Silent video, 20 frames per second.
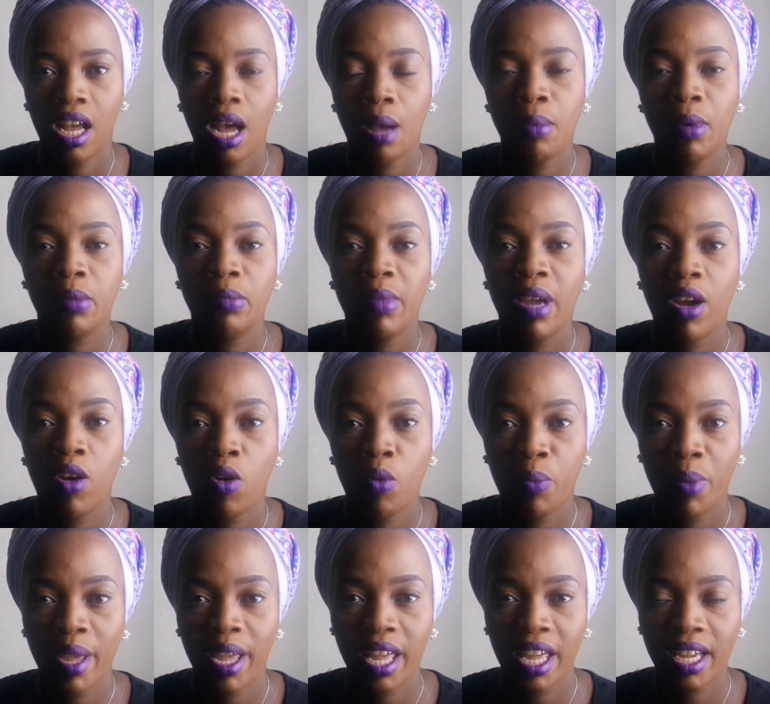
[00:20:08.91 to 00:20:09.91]
about my au
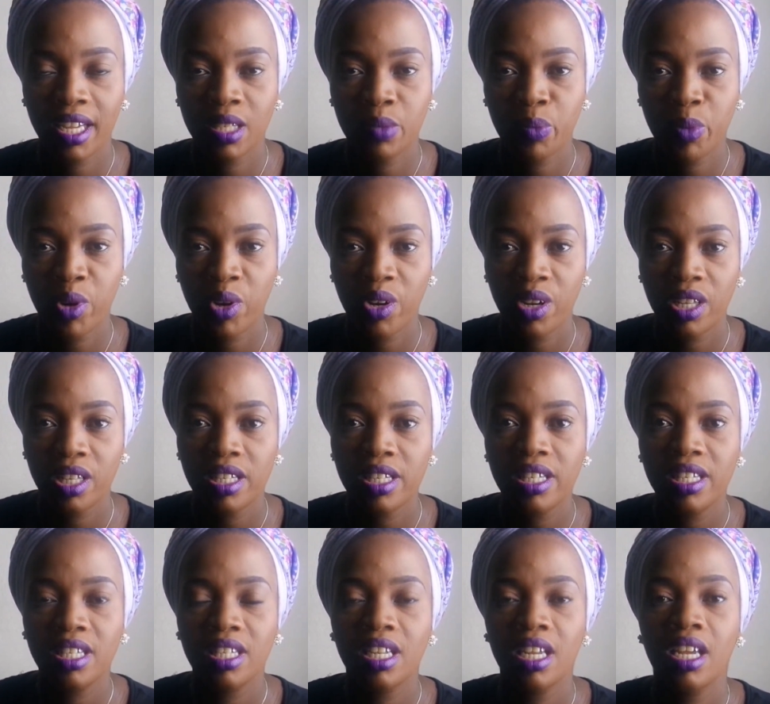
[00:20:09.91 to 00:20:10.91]
pair
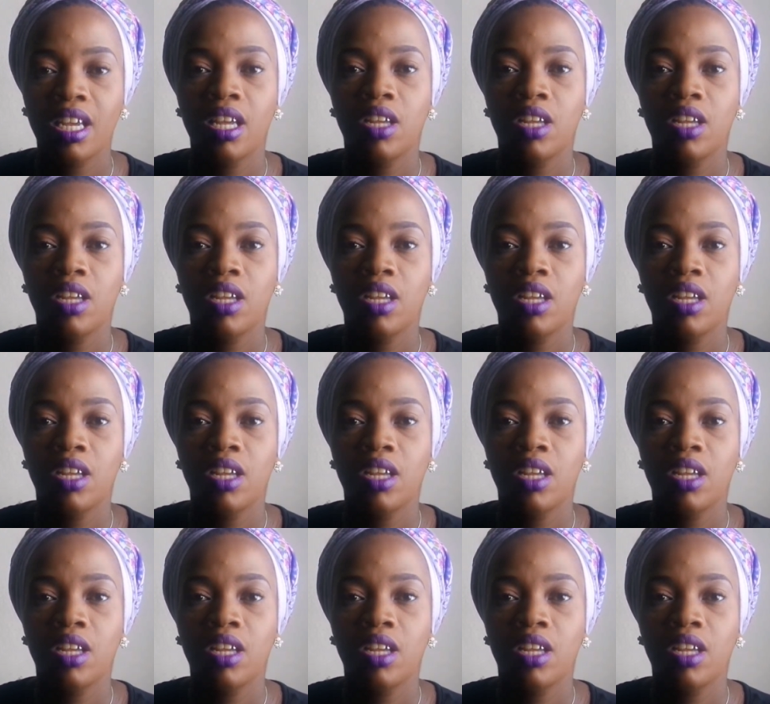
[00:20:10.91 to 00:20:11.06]
experience.